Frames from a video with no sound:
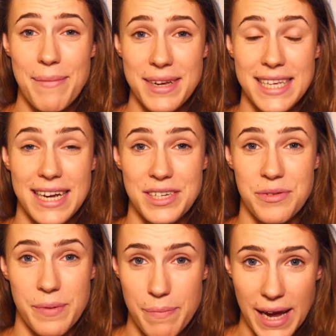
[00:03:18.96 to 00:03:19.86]
I'm excited to
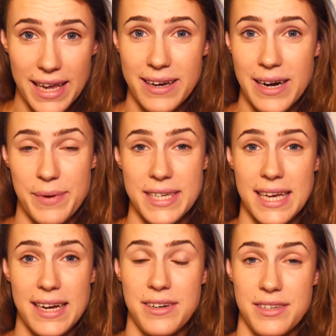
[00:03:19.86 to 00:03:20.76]
be back here, I'm
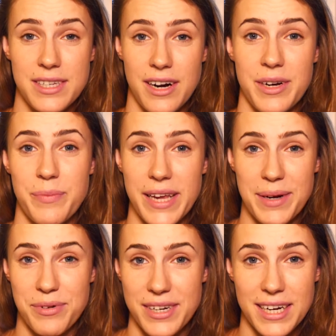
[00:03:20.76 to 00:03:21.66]
excited to start
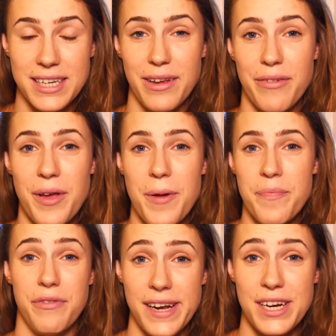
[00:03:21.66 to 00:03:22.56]
being productive.
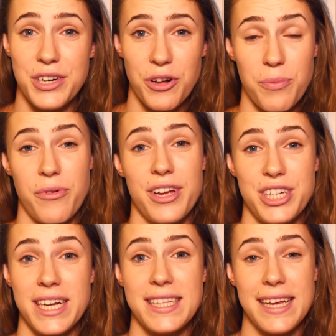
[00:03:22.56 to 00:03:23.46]
Finish old
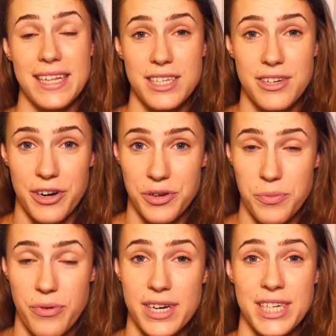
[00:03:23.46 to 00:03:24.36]
projects and start
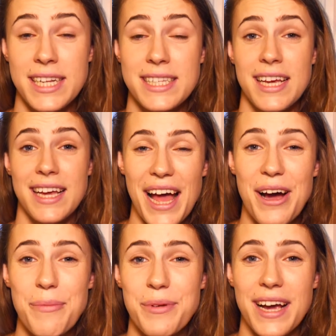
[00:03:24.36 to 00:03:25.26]
new projects. I
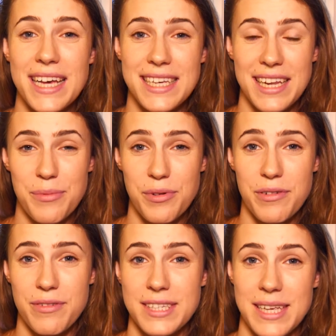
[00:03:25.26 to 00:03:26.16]
hope you guys had a
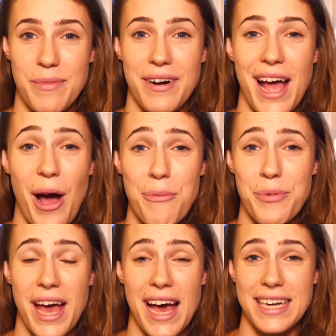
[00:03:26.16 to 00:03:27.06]
beautiful summer. I hope
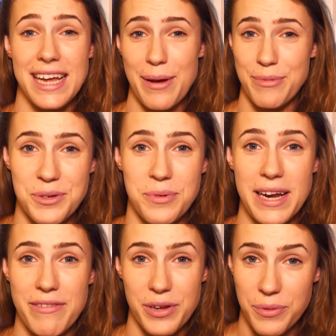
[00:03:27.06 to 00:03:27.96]
you had time to do
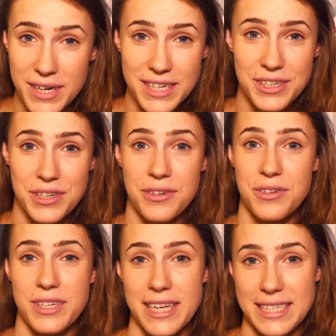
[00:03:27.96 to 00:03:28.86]
whatever you wanted to do,
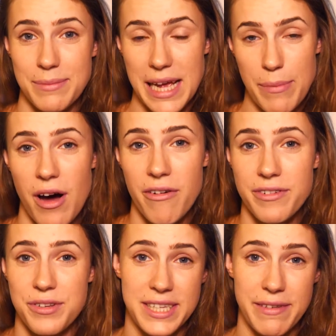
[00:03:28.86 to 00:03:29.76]
to take some time
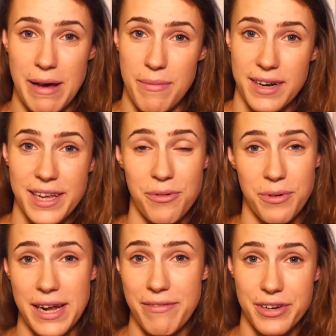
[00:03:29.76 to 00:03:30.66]
off, to see family or
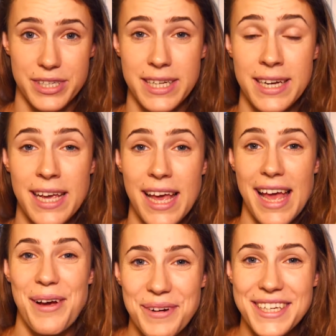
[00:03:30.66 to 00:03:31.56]
whatever you did.
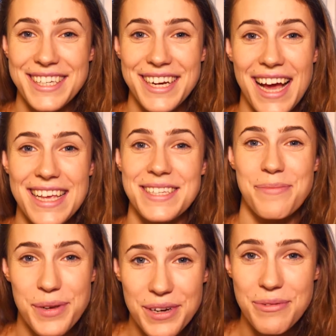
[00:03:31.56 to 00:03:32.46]
I wish you guys a
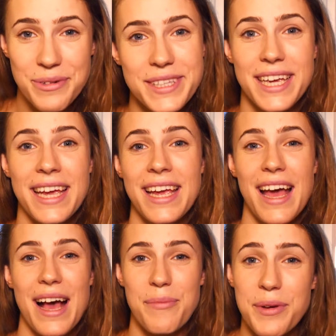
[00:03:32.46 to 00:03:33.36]
beautiful day,
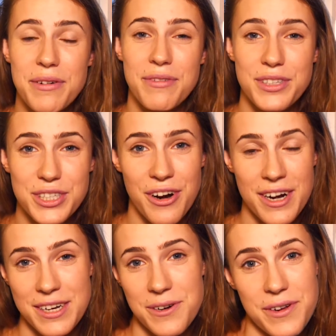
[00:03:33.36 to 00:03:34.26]
a beautiful
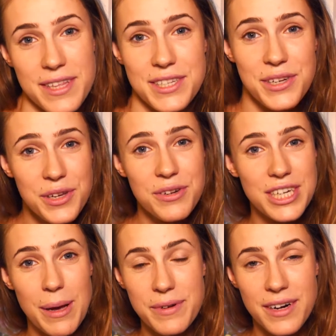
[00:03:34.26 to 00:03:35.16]
start into this new
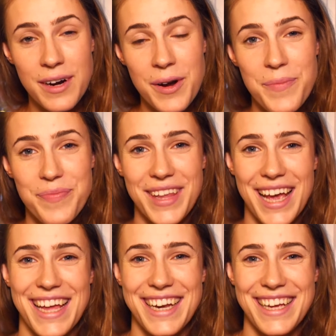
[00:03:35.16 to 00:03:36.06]
chapter,
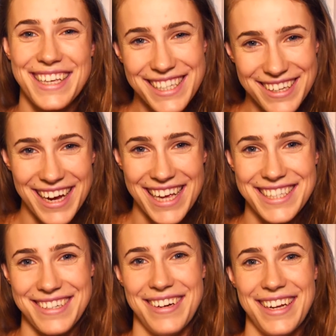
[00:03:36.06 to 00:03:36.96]
and see you
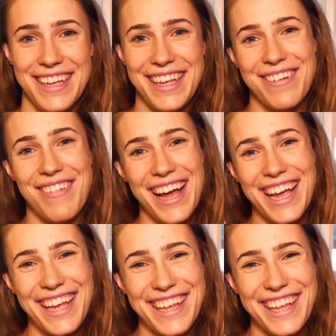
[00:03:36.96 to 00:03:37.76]
guys soon. Bye!